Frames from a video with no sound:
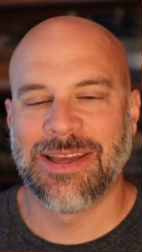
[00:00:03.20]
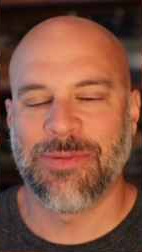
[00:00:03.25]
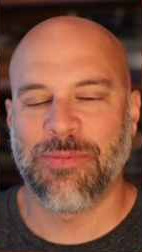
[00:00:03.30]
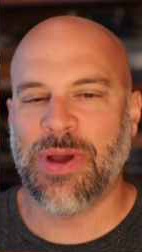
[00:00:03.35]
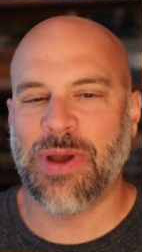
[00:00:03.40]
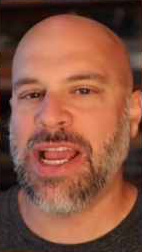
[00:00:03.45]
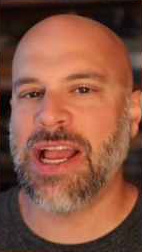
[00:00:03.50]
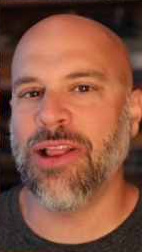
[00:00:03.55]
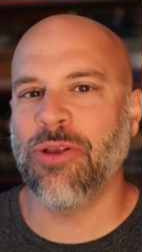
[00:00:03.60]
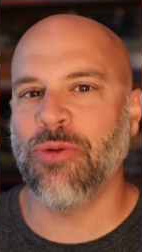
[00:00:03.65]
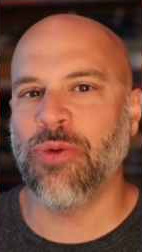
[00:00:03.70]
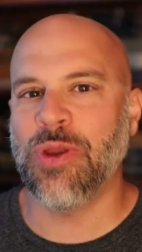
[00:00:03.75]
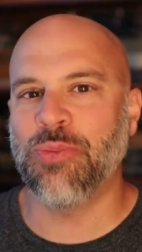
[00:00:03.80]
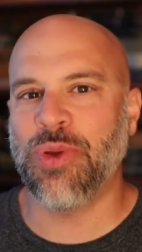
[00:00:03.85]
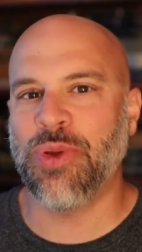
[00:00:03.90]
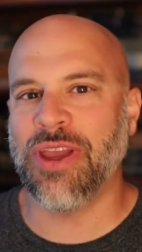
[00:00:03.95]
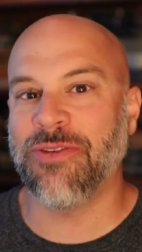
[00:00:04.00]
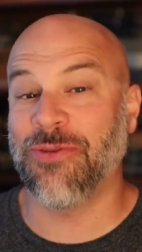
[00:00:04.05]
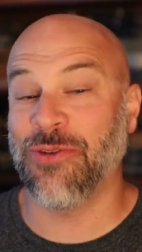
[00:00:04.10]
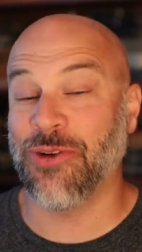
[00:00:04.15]
My Halloween
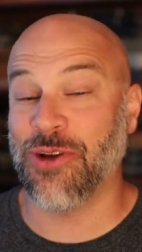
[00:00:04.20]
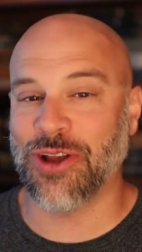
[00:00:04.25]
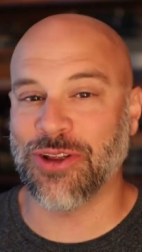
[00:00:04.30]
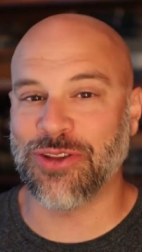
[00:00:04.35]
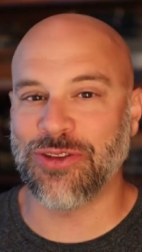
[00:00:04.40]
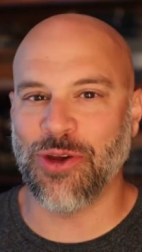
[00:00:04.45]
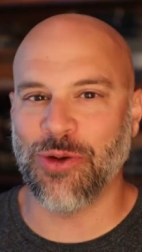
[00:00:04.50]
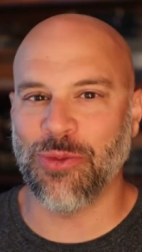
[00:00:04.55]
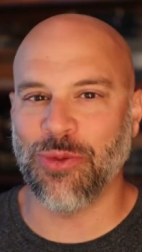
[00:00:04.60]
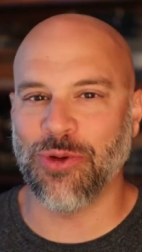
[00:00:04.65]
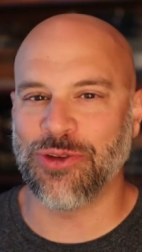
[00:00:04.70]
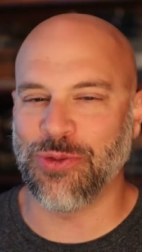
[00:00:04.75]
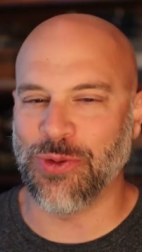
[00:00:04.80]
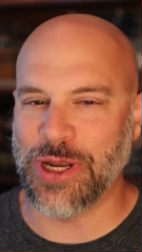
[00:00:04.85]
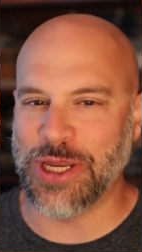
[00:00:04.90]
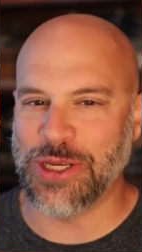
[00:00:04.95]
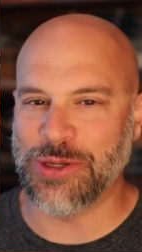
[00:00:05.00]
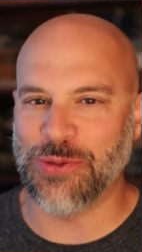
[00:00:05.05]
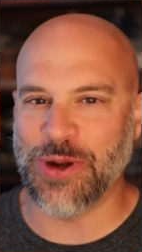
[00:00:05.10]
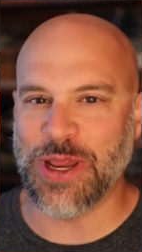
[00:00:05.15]
pick for October
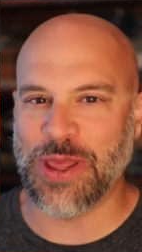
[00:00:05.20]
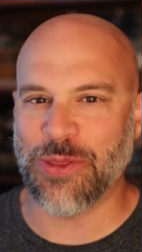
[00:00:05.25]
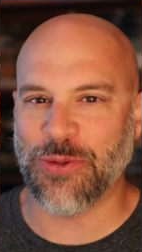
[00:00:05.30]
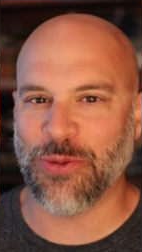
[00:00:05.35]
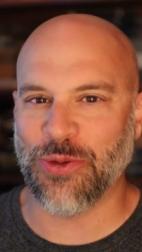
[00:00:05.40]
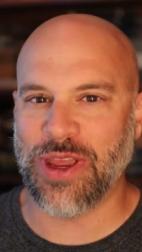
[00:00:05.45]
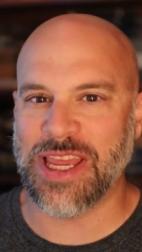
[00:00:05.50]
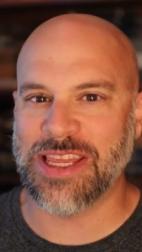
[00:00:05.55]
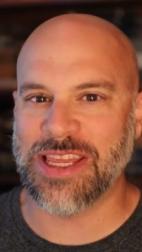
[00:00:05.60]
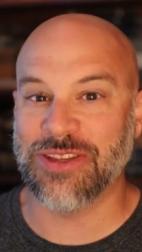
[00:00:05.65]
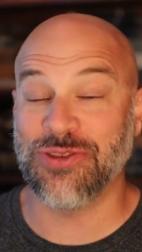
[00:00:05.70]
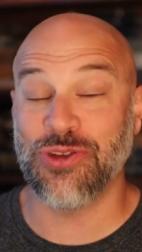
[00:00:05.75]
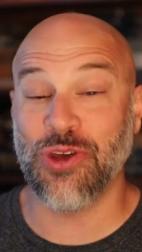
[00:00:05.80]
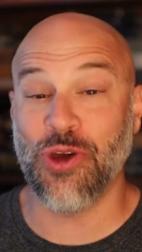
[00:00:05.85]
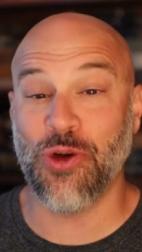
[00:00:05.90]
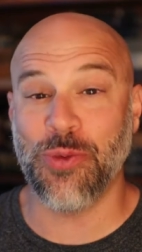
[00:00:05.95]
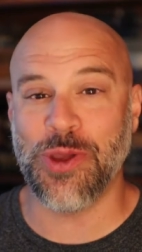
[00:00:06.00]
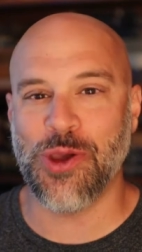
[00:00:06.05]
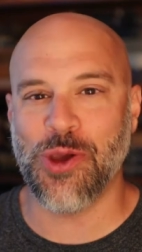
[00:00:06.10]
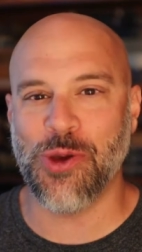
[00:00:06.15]
twenty twenty-three is
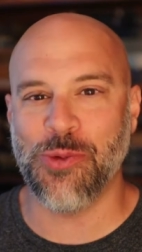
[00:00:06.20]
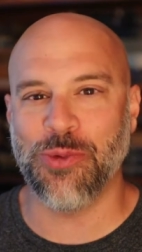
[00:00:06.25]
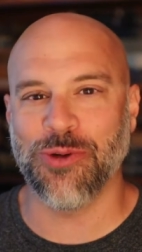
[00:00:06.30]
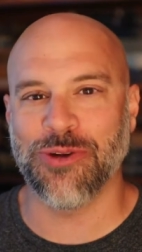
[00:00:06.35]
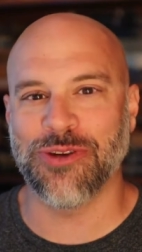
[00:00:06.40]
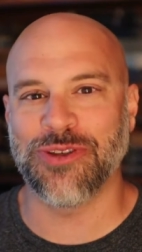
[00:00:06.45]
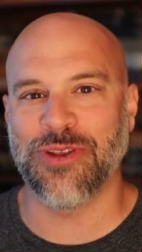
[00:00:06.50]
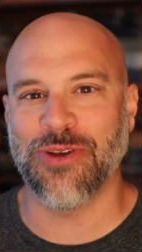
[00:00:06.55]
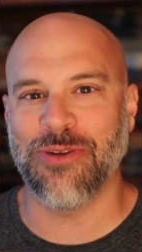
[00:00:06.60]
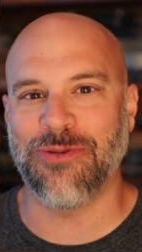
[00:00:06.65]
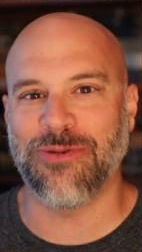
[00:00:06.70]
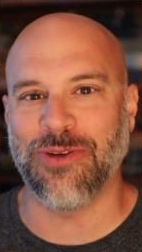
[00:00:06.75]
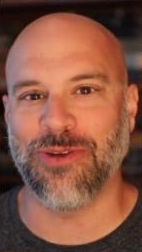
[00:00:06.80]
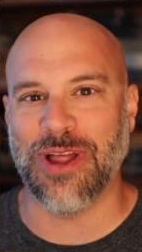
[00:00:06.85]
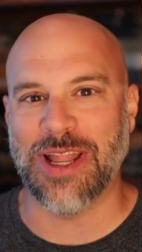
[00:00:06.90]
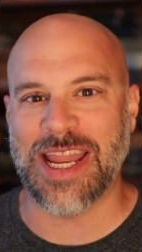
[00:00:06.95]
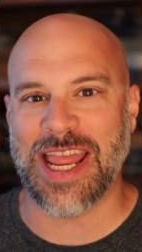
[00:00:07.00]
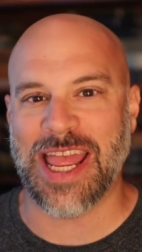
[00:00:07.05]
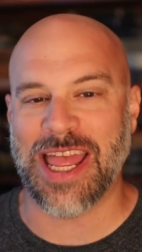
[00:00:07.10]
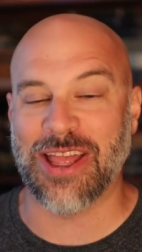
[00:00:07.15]
Toby Hooper's The
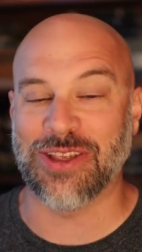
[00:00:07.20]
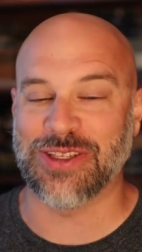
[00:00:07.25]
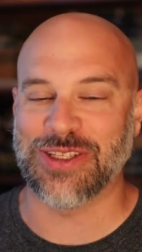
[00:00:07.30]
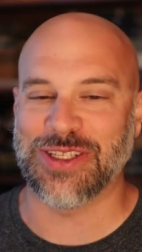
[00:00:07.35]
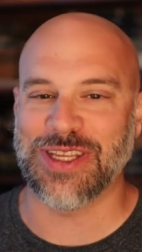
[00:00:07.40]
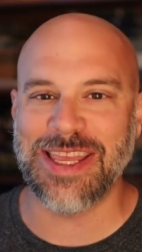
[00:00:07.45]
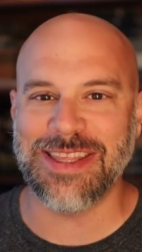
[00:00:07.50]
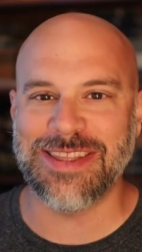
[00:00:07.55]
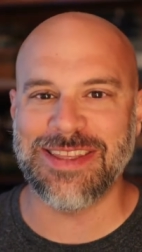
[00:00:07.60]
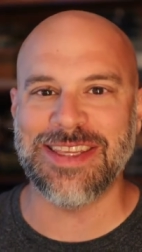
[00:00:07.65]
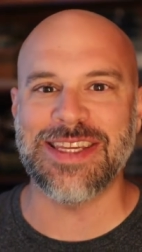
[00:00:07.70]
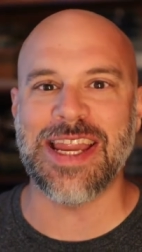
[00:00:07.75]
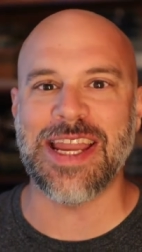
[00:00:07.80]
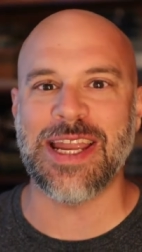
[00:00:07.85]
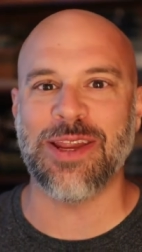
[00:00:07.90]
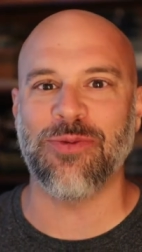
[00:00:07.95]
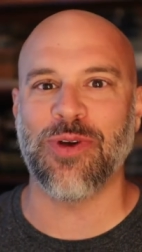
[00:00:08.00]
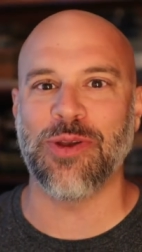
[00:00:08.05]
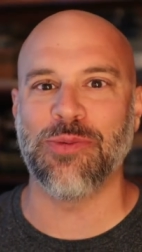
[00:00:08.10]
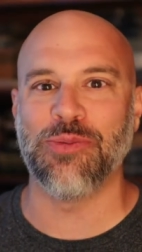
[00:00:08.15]
Funhouse, nineteen
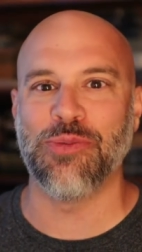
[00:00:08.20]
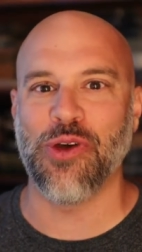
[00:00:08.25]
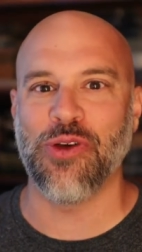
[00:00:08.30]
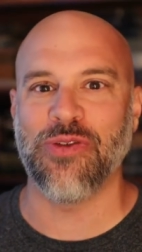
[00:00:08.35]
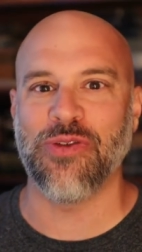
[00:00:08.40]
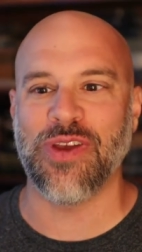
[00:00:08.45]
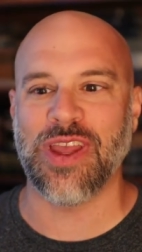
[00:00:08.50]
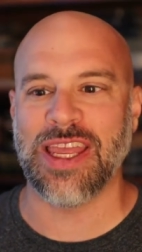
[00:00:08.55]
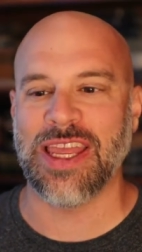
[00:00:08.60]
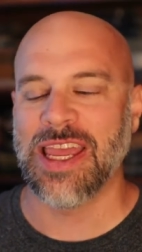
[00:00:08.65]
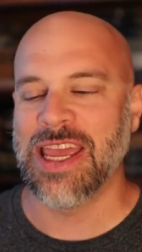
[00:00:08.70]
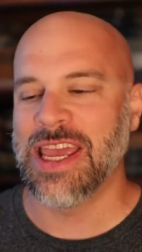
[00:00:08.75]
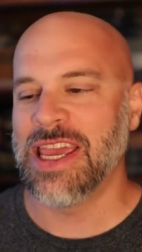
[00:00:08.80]
eighty-one movie,